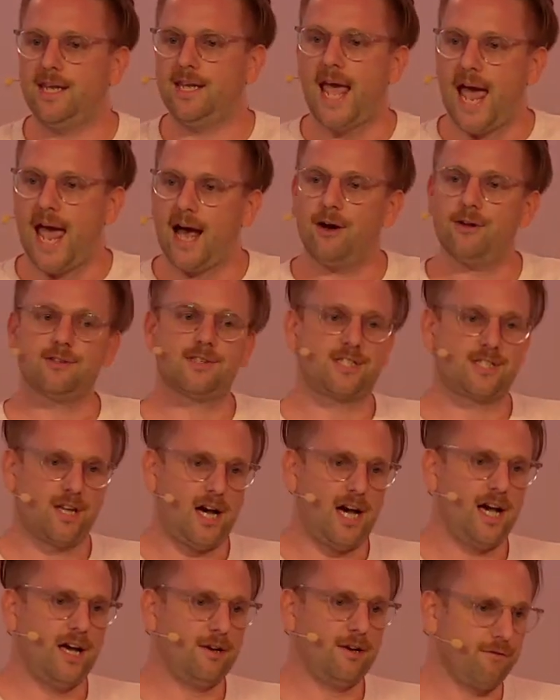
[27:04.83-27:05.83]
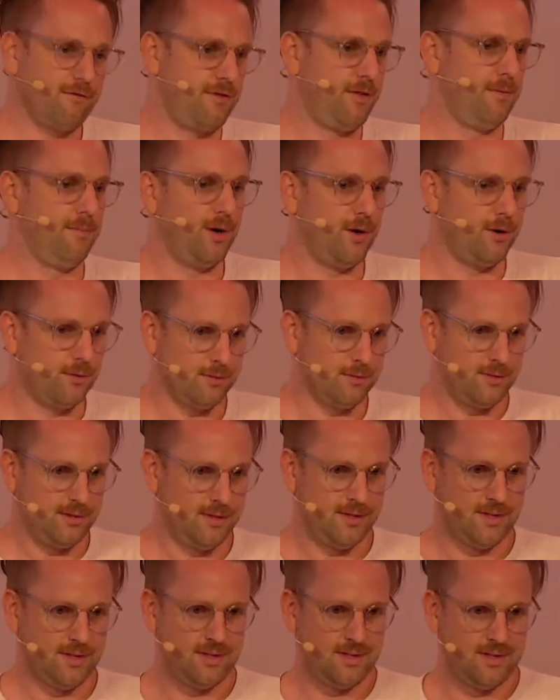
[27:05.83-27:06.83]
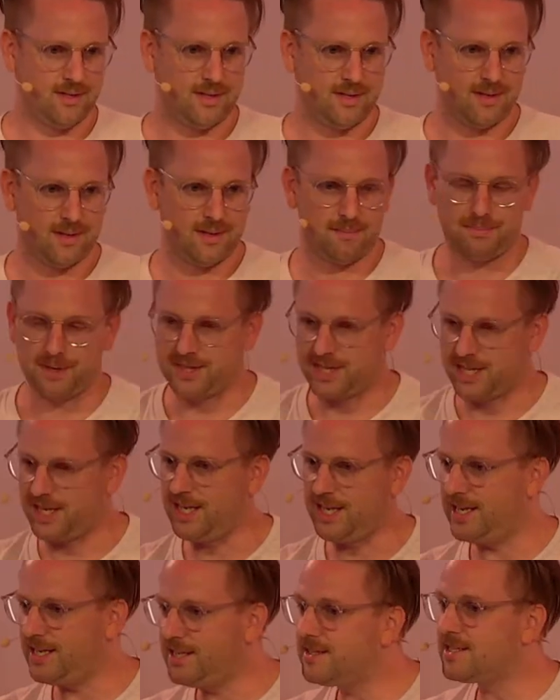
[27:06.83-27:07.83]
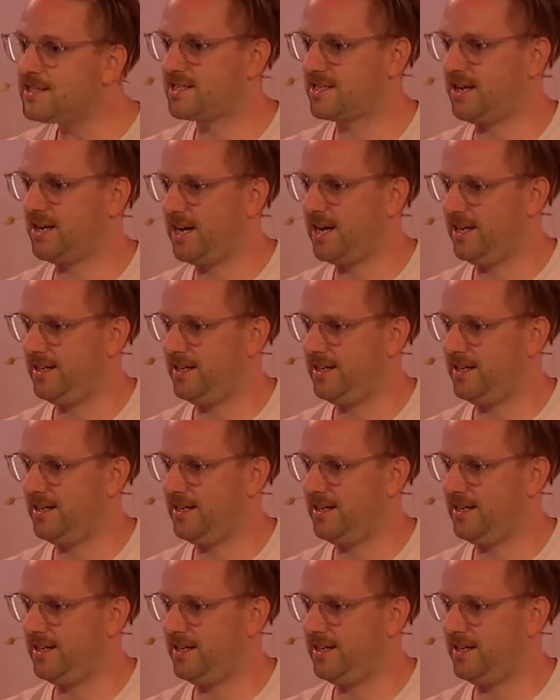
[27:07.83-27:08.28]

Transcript: outside of the bowl, but the inside